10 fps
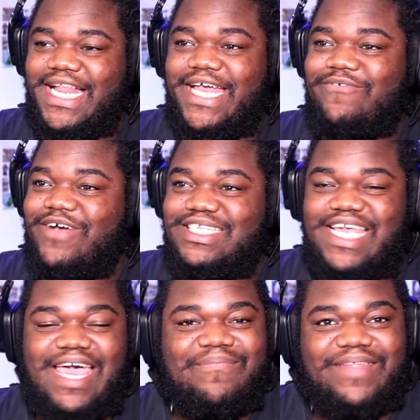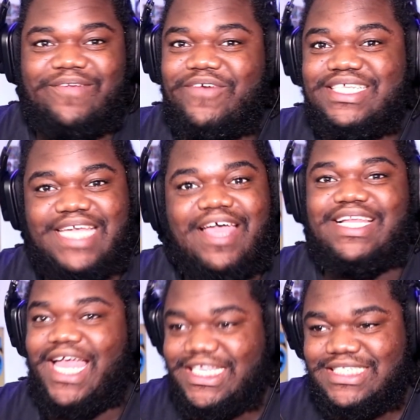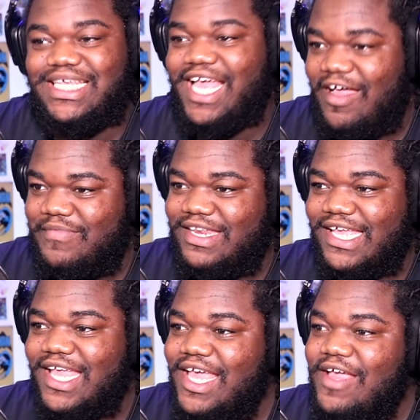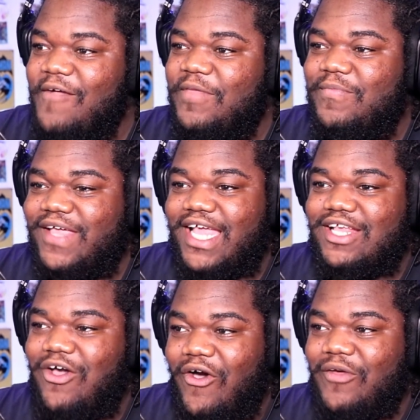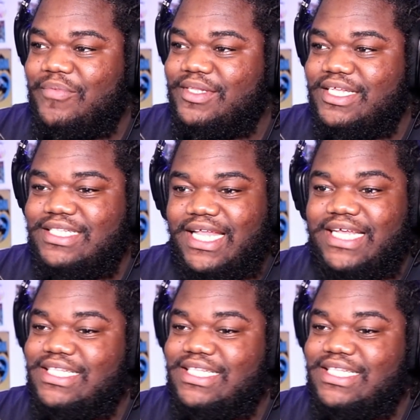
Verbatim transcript: like what's hap- like what is ha- actually happening? People getting caught up in, in like